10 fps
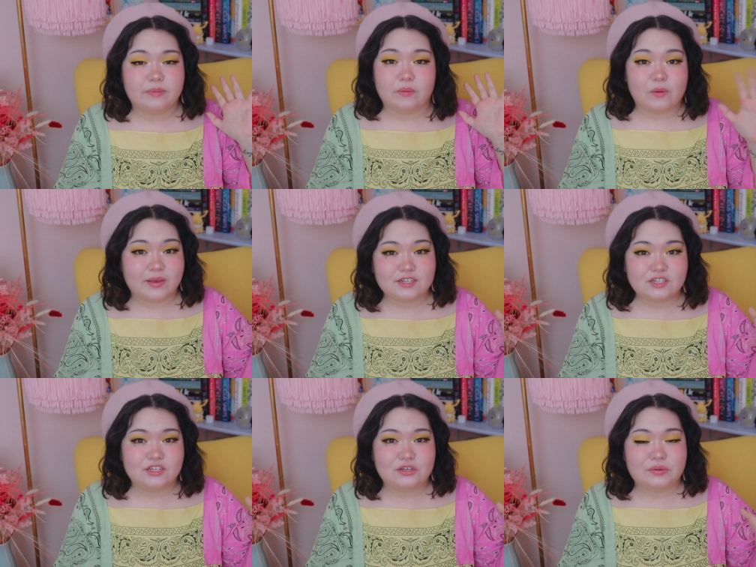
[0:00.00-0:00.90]
But we went
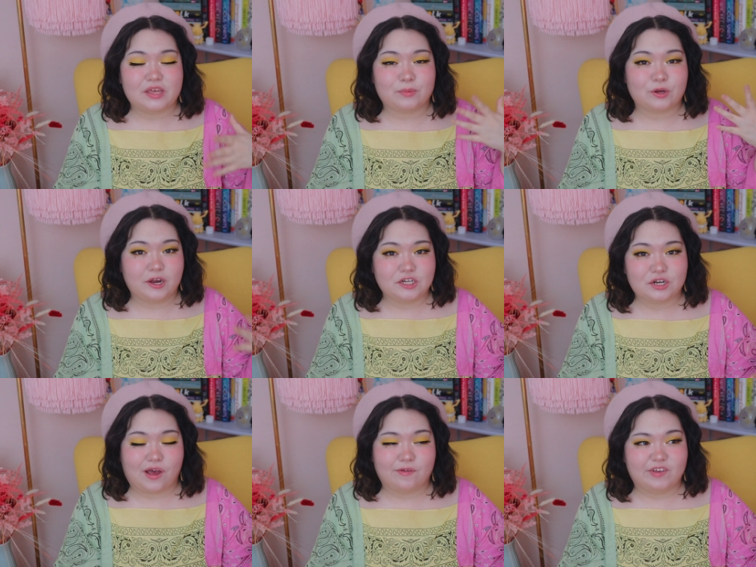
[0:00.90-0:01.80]
to the
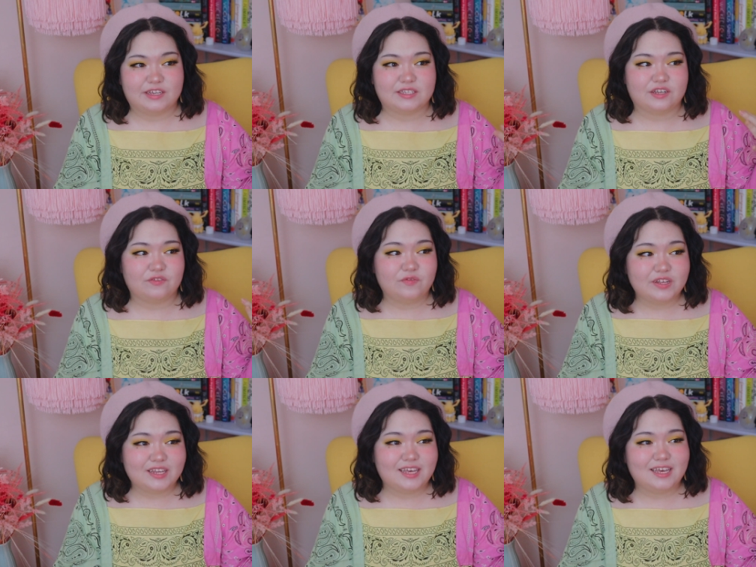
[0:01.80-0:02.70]
immigration office in
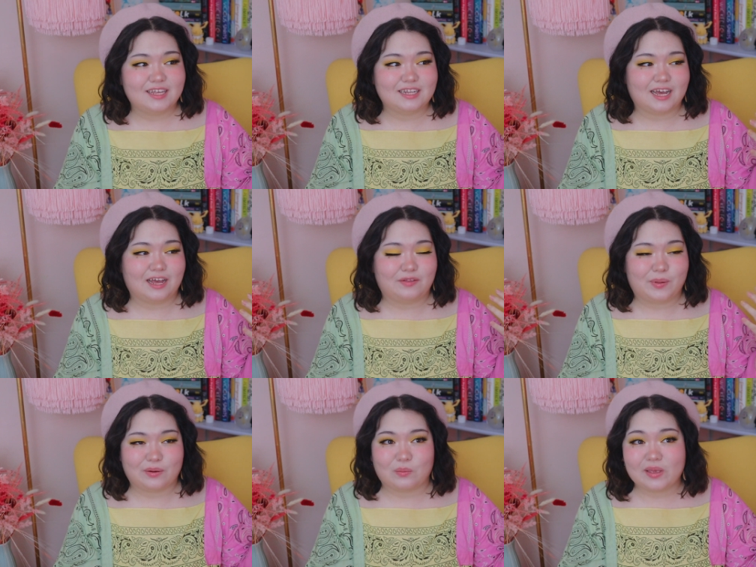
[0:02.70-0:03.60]
Philly uh,
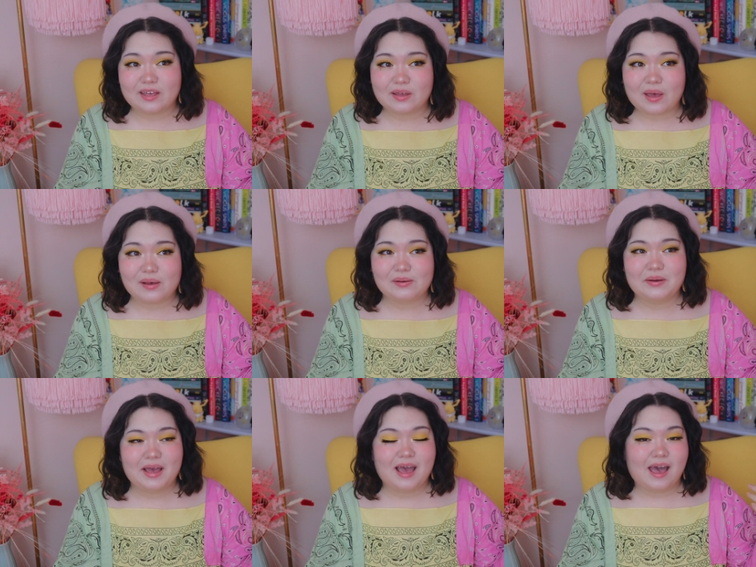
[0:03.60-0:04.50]
about a week
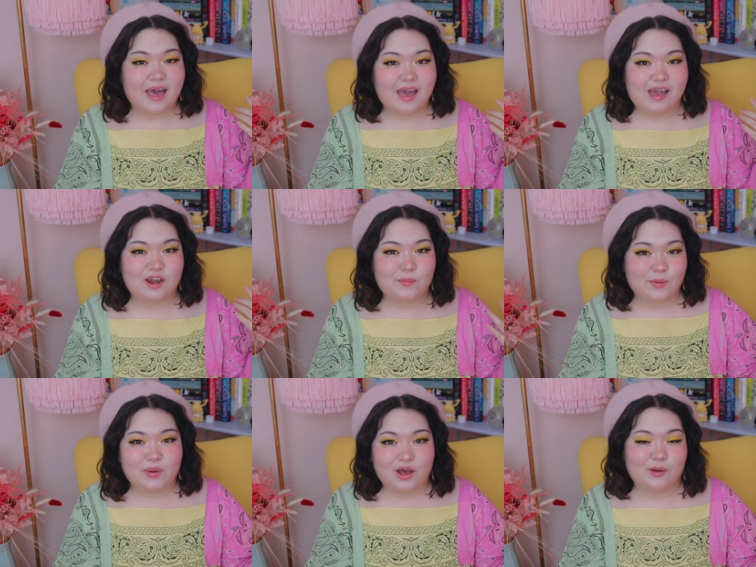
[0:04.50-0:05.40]
ago and my
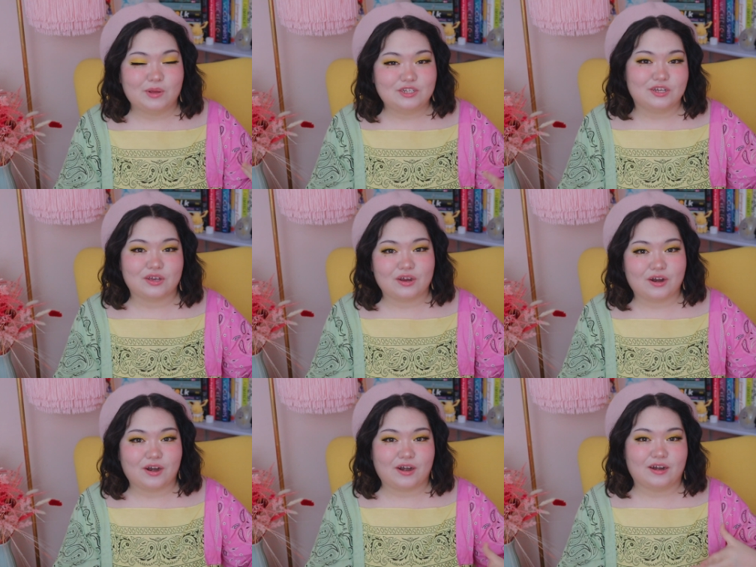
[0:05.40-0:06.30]
mom took
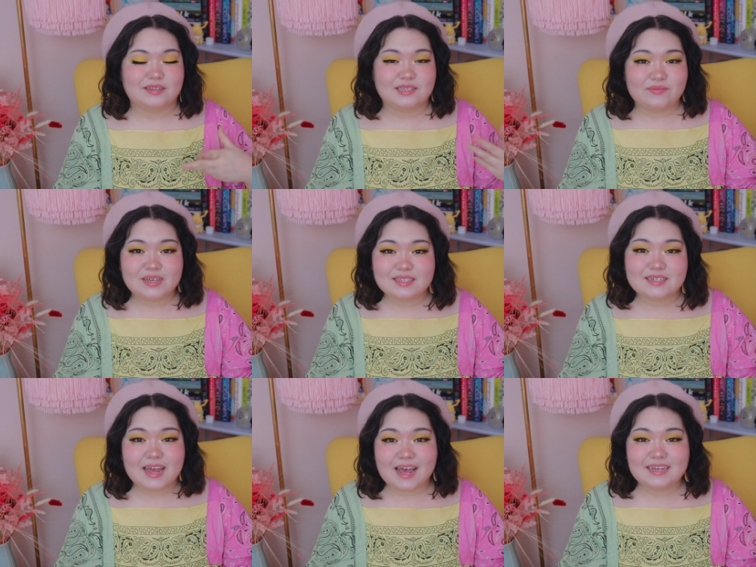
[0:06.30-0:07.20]
her civics
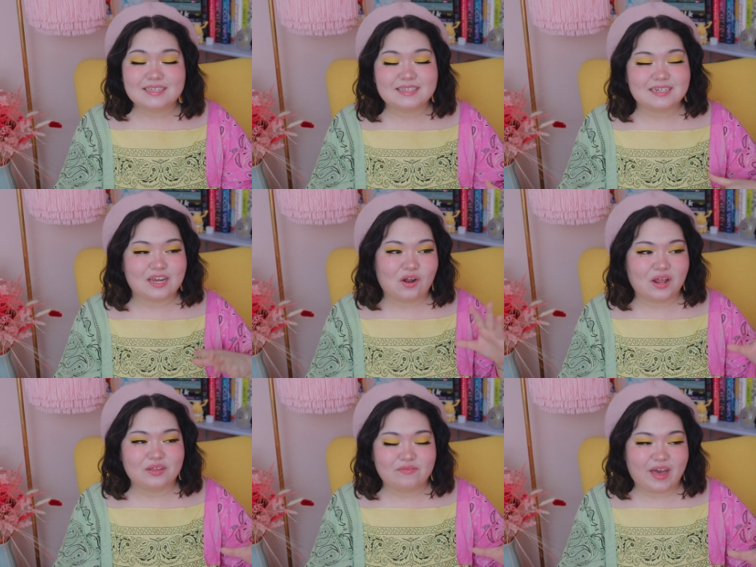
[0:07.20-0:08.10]
test and
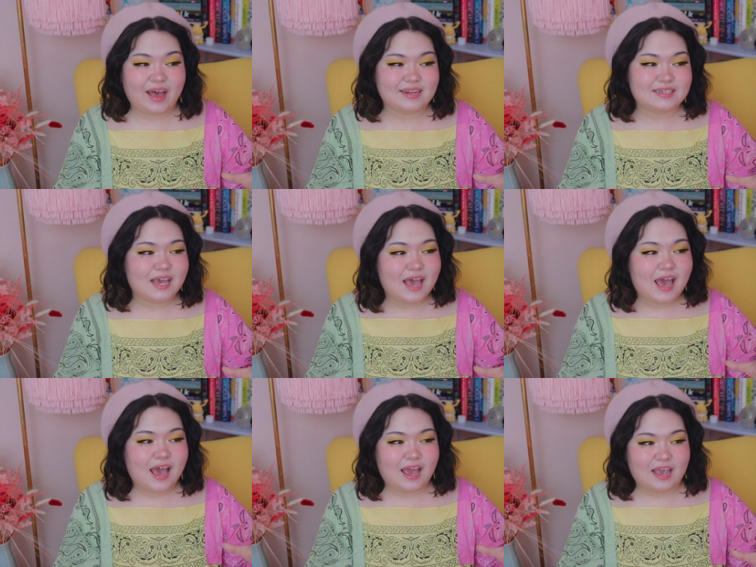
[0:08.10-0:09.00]
all of that
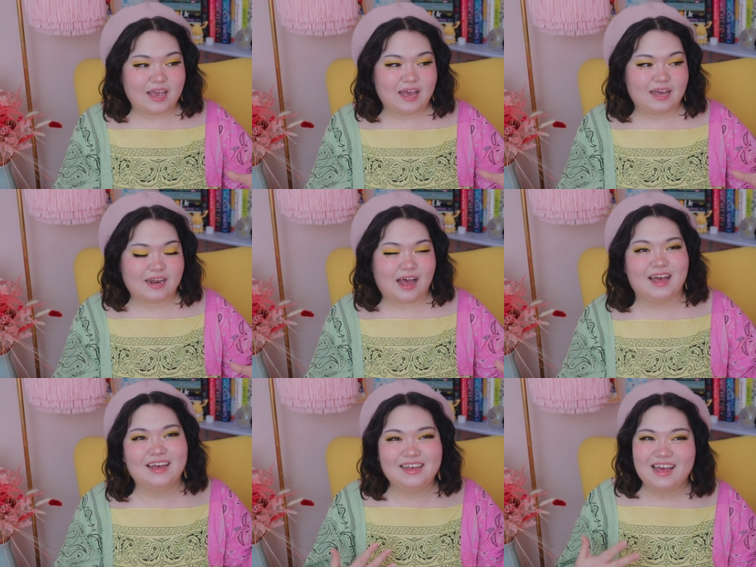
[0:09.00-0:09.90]
and
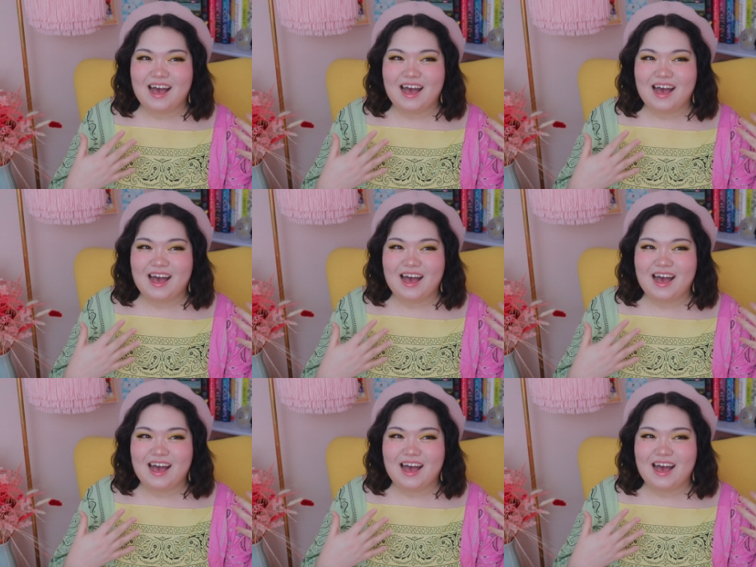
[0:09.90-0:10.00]
I,